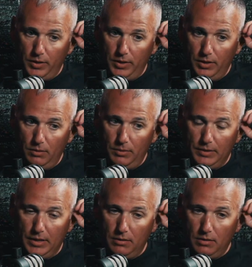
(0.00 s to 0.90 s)
him and
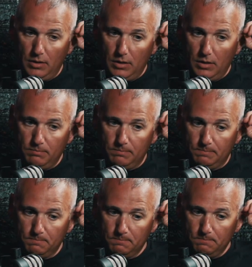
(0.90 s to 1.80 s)
then
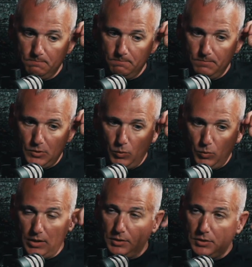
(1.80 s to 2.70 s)

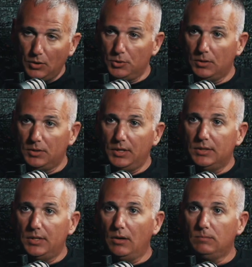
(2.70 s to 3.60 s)
waiting on a tow truck to get
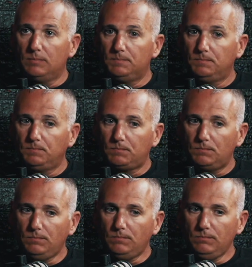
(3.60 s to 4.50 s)
there.
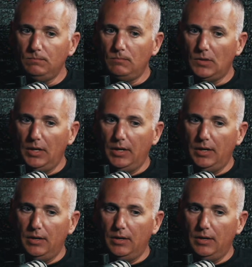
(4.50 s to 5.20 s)
And